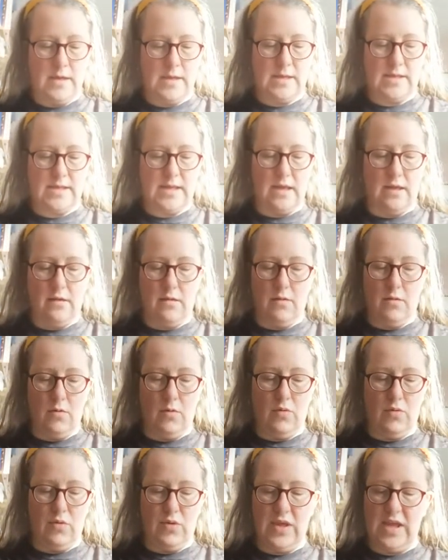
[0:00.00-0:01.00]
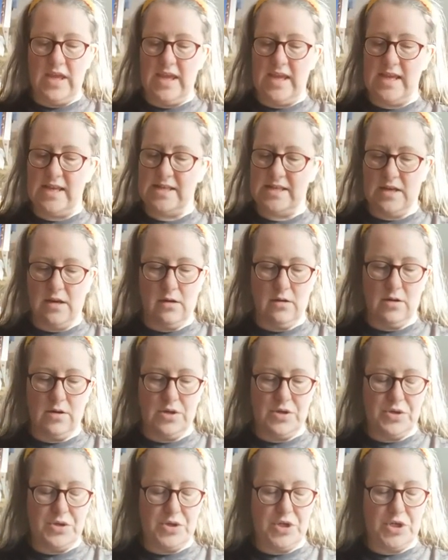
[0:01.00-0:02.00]
So these
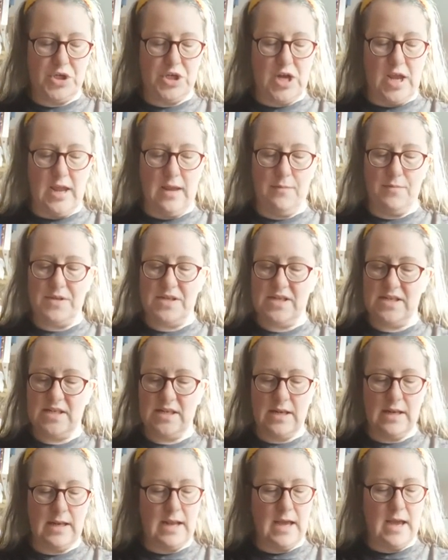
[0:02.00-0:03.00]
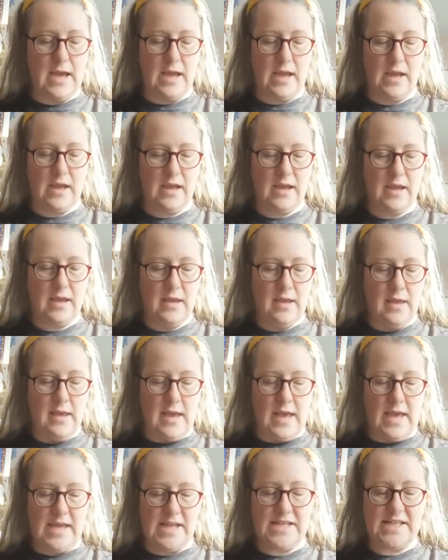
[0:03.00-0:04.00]
are shaped like
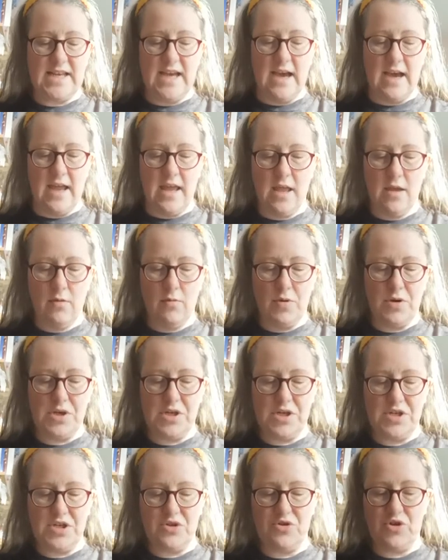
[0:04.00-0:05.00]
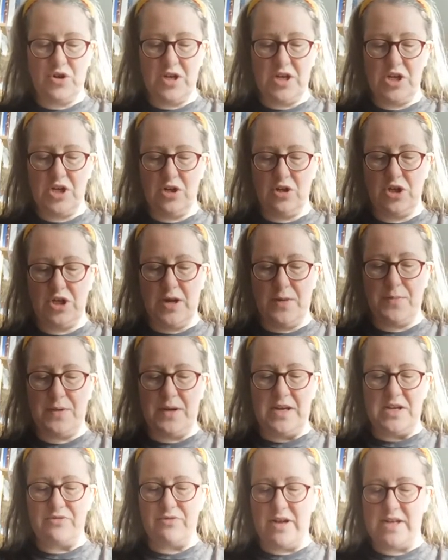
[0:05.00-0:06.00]
a tai, which is a traditional
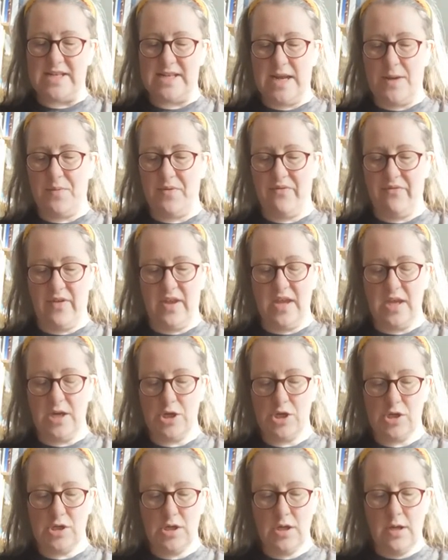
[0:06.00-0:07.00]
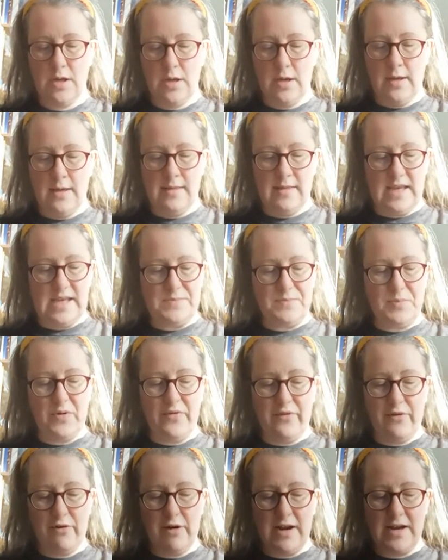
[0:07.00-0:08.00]
Japanese red snapper fish. These
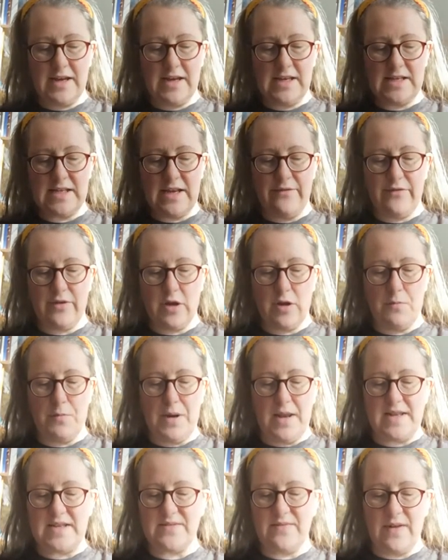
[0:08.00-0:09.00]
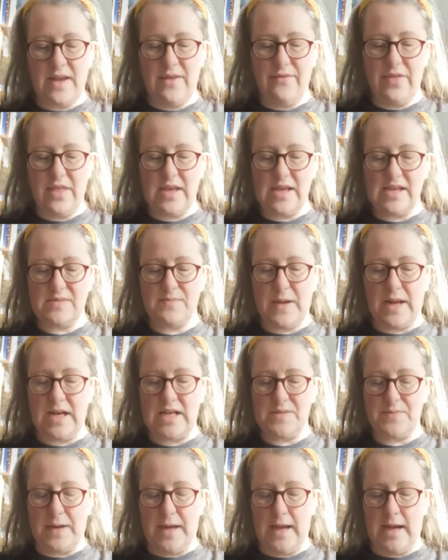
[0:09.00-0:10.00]
puff crackers have complex flavour that is
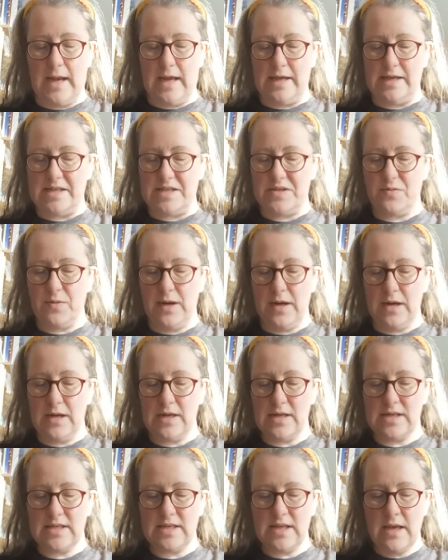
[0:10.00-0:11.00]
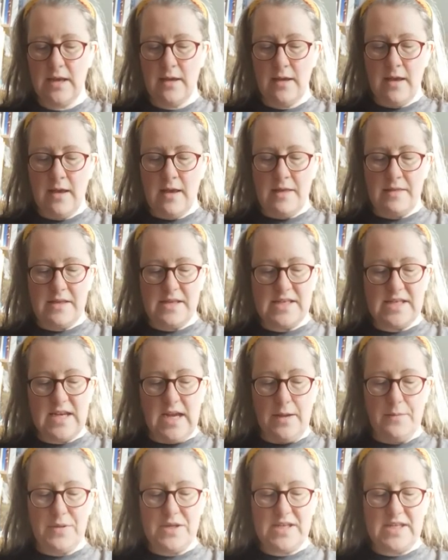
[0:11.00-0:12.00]
balanced by a light sweetness. The
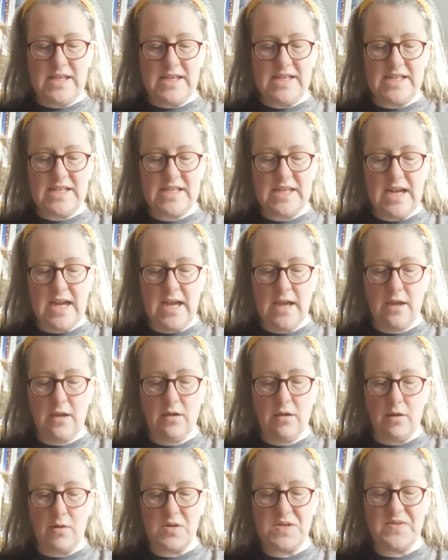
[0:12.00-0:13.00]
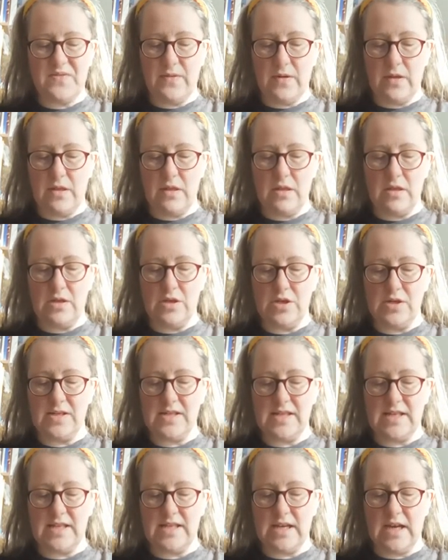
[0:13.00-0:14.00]
snap to this snack goes further than
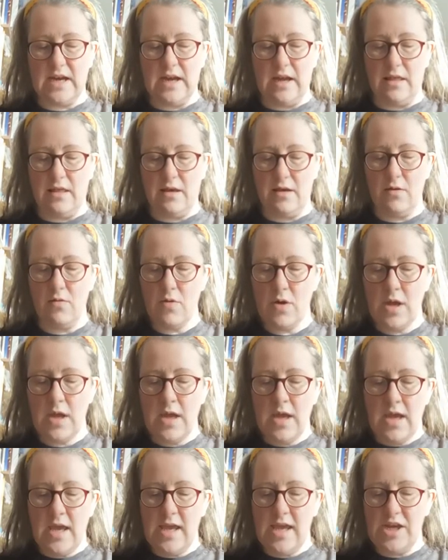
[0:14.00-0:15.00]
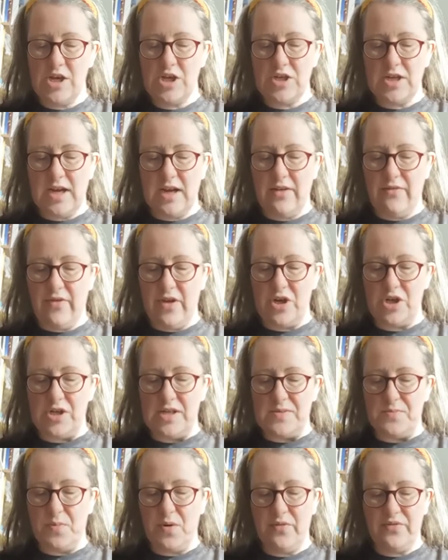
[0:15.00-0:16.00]
just the tai though. Each tiny fish
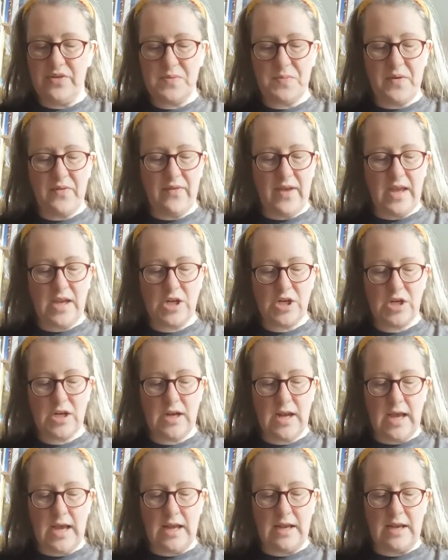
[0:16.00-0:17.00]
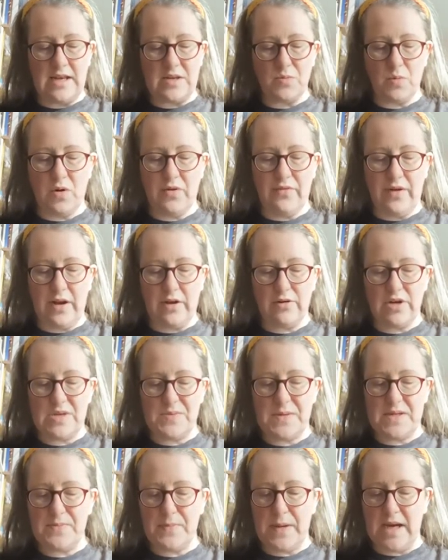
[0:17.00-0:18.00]
is puffed to perfection and is wonderfully
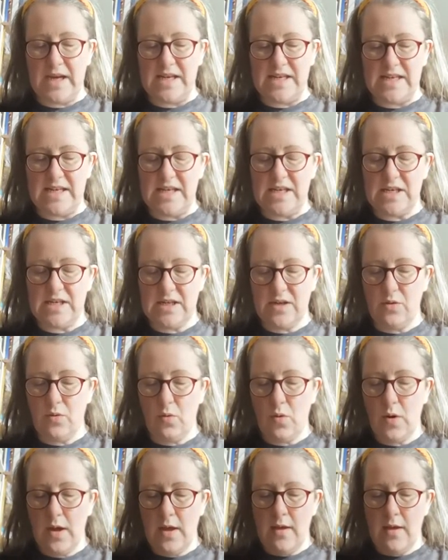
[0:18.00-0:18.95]
crispy to bite into.